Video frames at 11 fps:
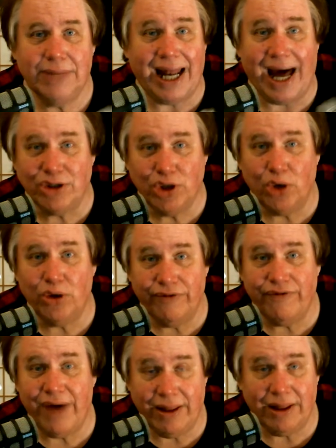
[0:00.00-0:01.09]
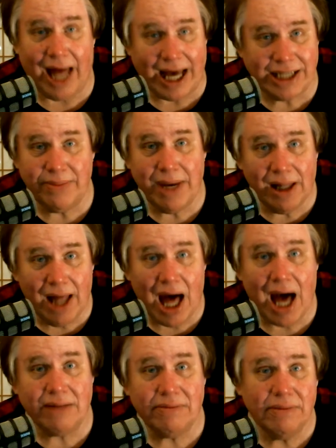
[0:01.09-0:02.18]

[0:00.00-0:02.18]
at Household of Faith likes me a lot?